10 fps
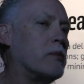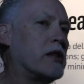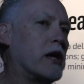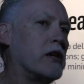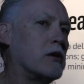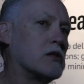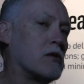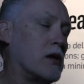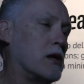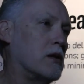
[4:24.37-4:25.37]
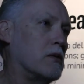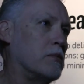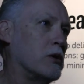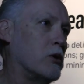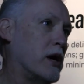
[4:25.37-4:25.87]
But then here's the thing
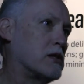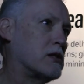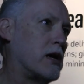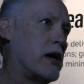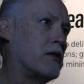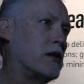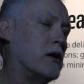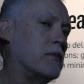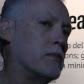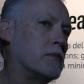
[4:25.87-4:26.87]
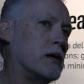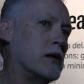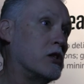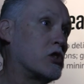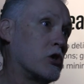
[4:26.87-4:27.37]
that blew us and
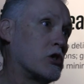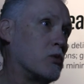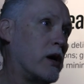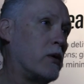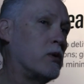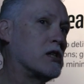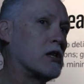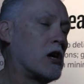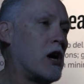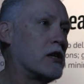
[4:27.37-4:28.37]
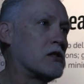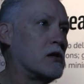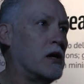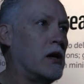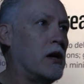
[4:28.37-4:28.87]
the church away, was it cost